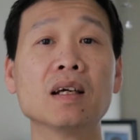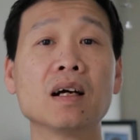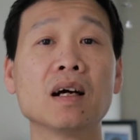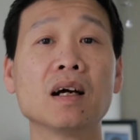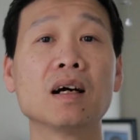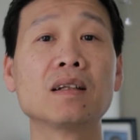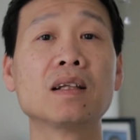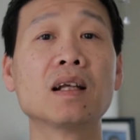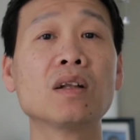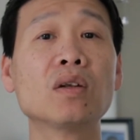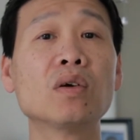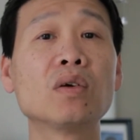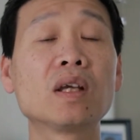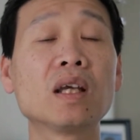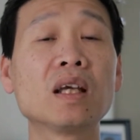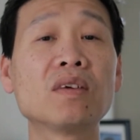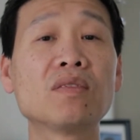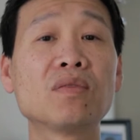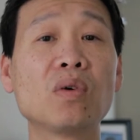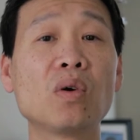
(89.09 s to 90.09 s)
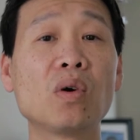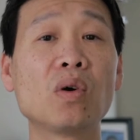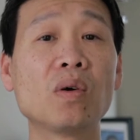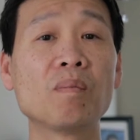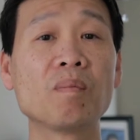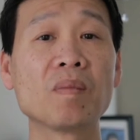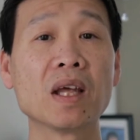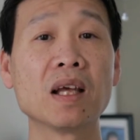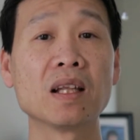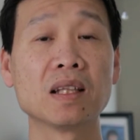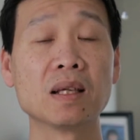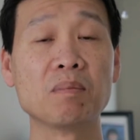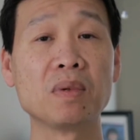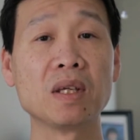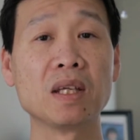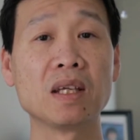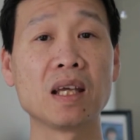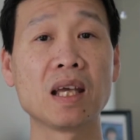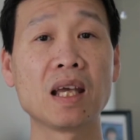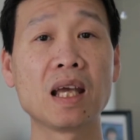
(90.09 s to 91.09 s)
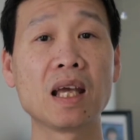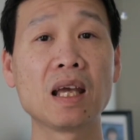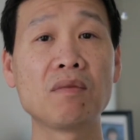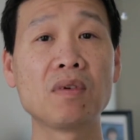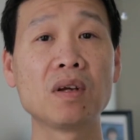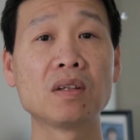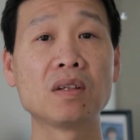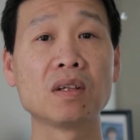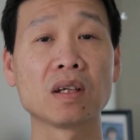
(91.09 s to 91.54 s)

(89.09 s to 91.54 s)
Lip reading: They're looking for the behavior,